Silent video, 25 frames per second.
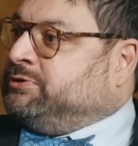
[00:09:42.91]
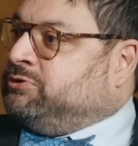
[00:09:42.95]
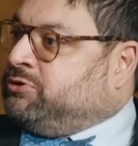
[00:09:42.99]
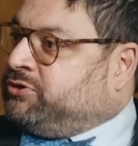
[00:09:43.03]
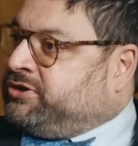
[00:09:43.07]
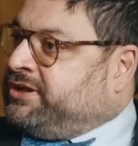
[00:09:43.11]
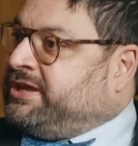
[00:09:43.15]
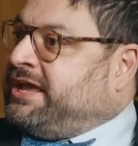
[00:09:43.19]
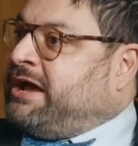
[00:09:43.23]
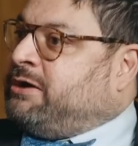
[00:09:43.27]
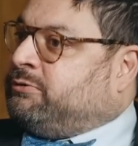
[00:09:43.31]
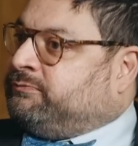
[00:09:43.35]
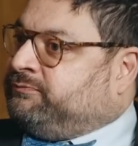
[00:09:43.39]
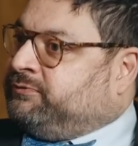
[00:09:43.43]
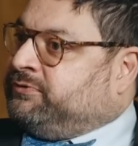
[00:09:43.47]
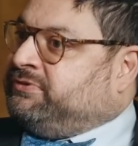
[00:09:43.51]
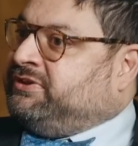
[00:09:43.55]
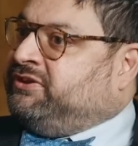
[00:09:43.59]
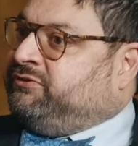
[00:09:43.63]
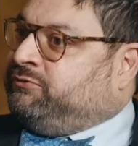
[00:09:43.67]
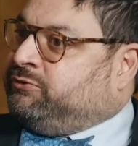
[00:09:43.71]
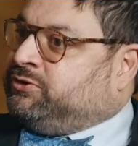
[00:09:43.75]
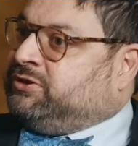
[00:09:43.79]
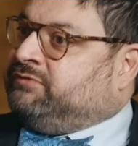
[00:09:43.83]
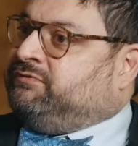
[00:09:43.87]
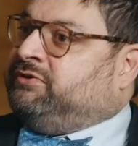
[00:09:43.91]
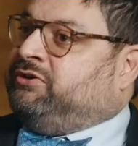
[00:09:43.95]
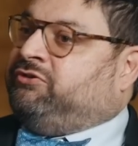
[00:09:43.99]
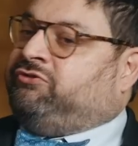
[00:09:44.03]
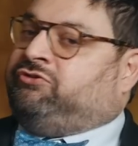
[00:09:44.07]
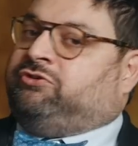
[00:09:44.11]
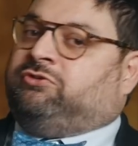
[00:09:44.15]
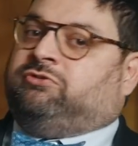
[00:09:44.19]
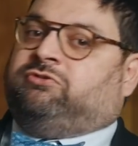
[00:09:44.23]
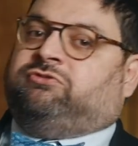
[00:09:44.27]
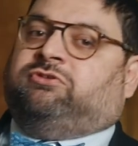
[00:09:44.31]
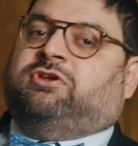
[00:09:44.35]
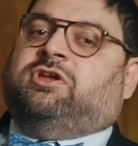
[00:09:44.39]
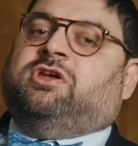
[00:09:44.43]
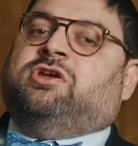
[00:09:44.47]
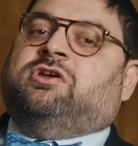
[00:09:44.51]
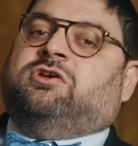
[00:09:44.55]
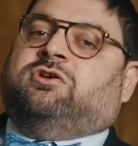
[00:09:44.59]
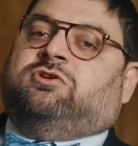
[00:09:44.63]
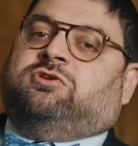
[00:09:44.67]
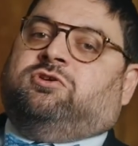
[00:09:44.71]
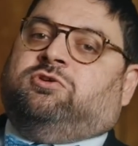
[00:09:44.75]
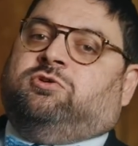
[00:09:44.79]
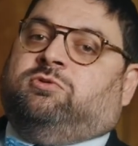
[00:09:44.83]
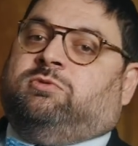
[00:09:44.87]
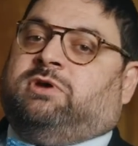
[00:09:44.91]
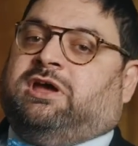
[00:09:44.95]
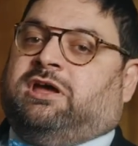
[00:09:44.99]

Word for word: looking out for these sorts of issues, who